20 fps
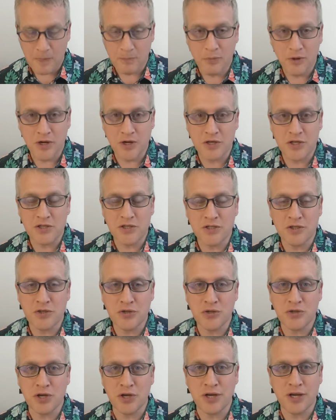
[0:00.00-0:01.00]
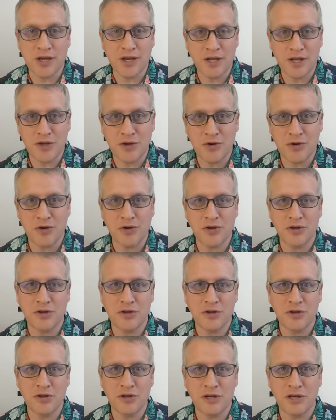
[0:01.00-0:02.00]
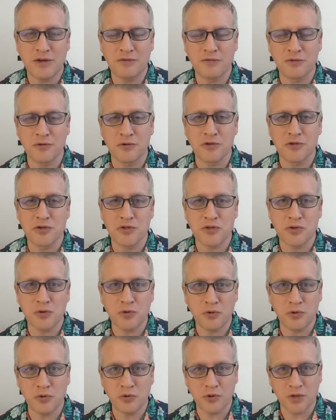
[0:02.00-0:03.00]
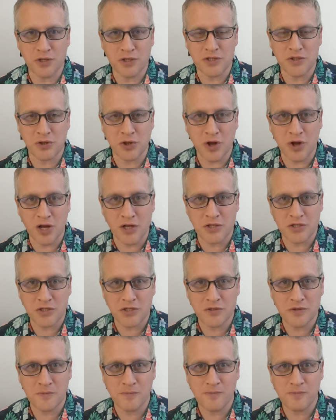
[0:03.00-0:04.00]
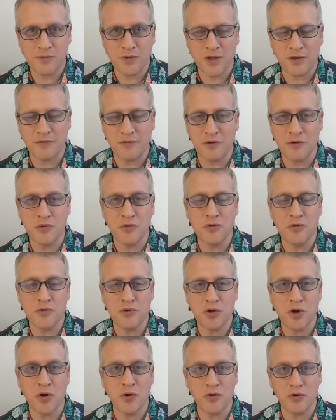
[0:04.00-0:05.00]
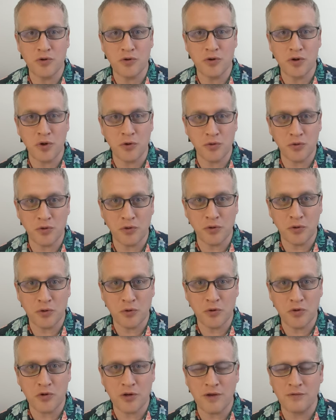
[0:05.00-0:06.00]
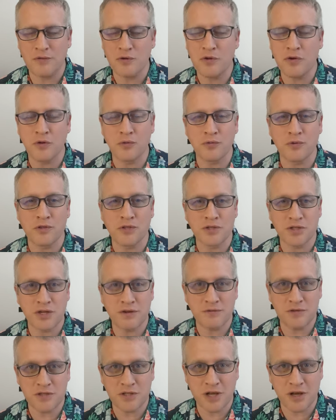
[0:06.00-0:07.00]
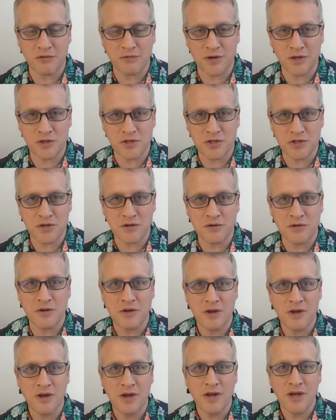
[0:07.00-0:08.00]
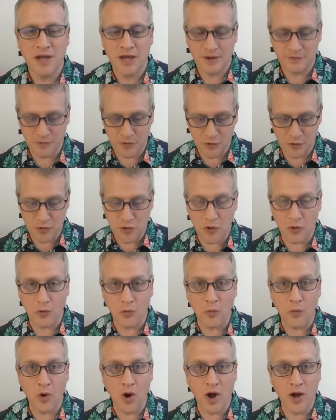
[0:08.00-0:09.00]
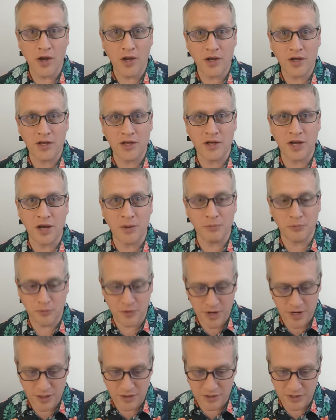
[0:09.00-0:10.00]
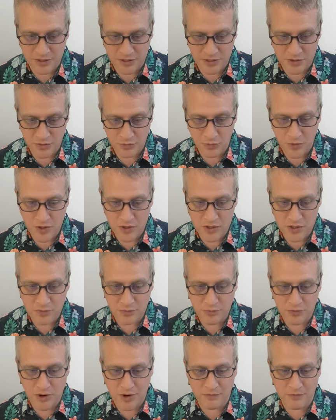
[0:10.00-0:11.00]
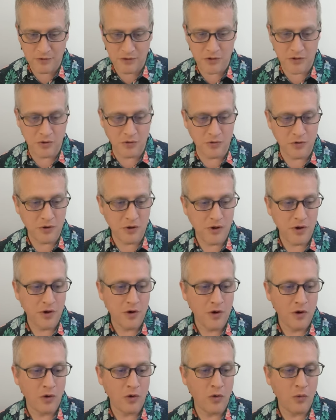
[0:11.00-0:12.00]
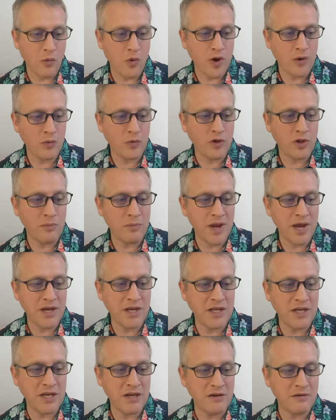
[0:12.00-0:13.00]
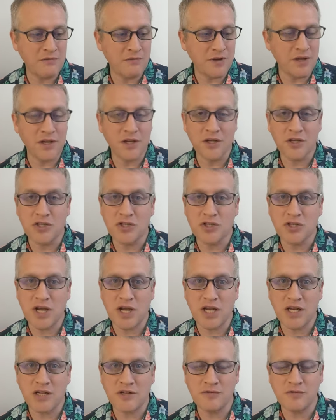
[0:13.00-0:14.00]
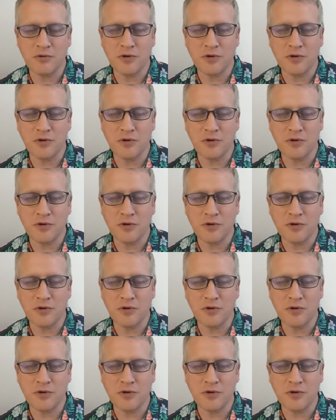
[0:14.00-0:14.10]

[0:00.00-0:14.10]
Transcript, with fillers: but it doesn't do you any good if your soul is lost if you don't know the Lord, if you don't receive salvation, if you don't walk in uprightness, what does it profit you? Or what will a man give in exchange